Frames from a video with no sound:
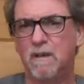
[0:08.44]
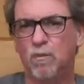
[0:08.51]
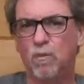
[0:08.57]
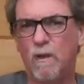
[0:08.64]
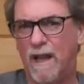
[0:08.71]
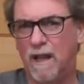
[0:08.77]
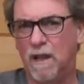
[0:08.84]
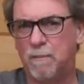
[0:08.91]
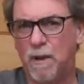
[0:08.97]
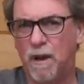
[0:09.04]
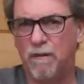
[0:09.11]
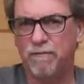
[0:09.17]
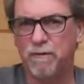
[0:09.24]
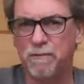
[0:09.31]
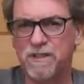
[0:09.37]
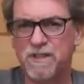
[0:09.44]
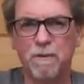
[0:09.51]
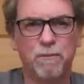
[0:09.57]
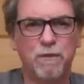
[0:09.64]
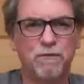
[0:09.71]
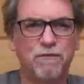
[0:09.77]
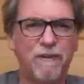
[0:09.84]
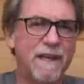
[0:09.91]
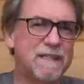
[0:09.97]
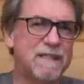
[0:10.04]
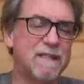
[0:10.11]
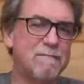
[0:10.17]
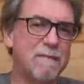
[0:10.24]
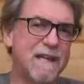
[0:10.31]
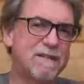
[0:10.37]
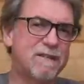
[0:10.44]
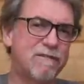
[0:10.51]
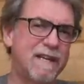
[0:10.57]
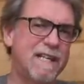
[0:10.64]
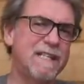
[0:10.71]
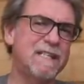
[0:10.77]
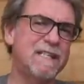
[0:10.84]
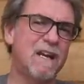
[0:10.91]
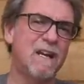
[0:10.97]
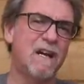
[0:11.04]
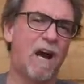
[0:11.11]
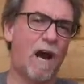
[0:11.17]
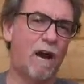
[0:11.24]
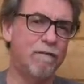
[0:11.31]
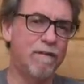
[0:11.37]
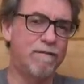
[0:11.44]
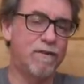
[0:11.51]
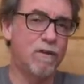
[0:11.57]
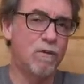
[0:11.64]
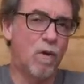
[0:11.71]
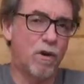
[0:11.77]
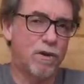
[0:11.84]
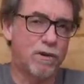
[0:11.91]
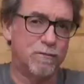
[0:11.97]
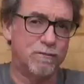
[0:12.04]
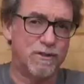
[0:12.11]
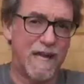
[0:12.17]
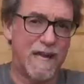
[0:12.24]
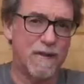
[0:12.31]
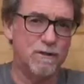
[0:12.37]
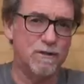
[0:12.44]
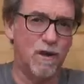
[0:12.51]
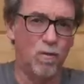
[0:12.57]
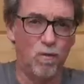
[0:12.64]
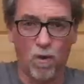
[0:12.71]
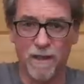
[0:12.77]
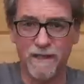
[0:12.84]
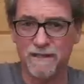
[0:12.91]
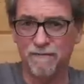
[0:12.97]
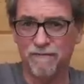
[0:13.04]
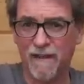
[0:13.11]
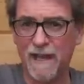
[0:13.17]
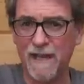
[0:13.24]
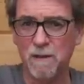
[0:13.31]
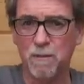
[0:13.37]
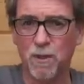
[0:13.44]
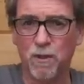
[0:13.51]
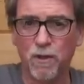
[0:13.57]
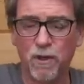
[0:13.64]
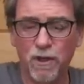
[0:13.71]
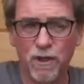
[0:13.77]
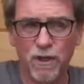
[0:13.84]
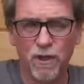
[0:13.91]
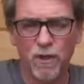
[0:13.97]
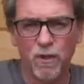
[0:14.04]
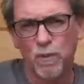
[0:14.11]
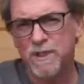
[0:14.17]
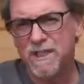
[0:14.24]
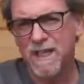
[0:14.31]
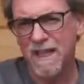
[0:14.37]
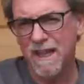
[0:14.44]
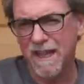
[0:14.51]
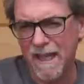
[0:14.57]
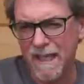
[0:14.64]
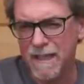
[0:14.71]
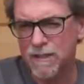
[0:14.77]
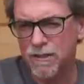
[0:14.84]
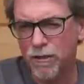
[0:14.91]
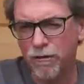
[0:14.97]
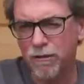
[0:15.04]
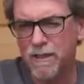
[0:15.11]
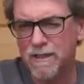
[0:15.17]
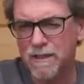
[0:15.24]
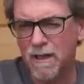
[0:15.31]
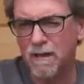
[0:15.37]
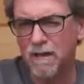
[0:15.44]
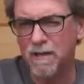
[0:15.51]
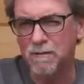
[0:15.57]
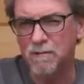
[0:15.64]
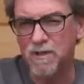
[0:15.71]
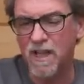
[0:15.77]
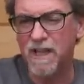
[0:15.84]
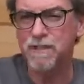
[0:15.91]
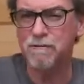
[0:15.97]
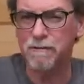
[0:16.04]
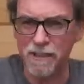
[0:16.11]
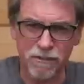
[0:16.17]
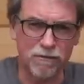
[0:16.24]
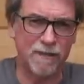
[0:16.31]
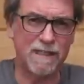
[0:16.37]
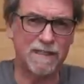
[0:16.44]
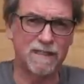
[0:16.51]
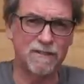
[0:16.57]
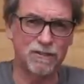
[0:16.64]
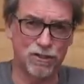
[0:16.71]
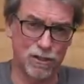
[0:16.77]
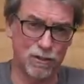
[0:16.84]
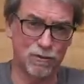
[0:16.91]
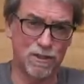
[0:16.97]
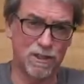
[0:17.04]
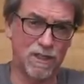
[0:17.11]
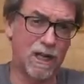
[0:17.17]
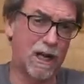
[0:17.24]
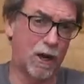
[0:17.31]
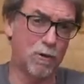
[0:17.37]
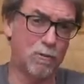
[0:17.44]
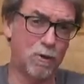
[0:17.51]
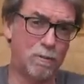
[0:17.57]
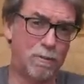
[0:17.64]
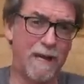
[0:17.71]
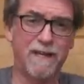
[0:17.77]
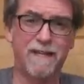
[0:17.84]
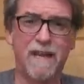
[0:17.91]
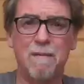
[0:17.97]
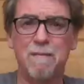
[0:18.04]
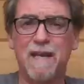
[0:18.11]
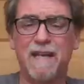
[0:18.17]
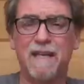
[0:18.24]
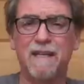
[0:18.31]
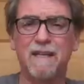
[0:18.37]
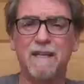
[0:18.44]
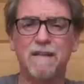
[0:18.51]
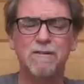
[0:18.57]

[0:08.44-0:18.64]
Well, apart from the simple fact of the matter is, I review what comes out and what is available, which in these current times is restricted due to the global pandemic.